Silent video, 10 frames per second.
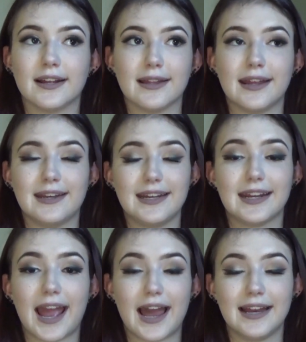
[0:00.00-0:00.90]
Like, any
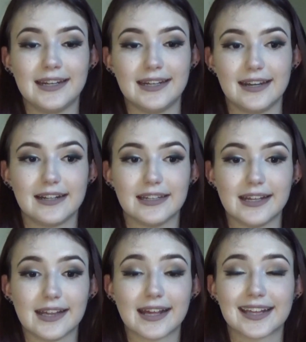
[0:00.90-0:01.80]
cat eating
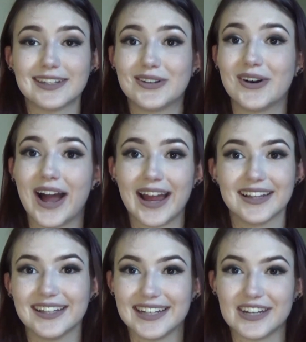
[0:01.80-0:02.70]
these is still
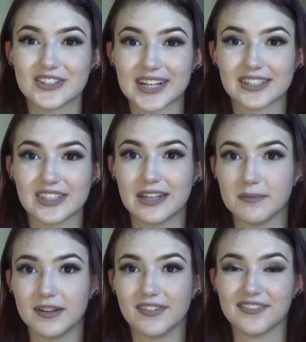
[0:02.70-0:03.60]
highly dangerous to
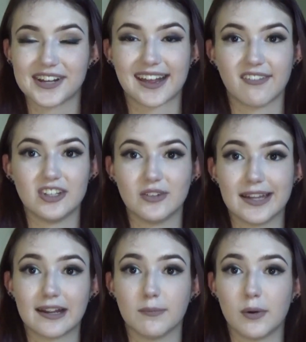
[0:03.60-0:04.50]
them, even if it's giving you
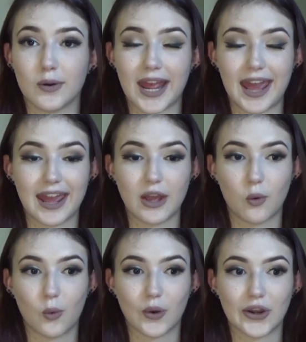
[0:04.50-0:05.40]
like a bouquet,
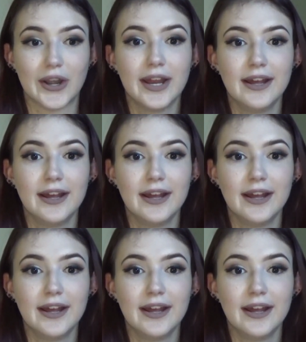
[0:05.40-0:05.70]
or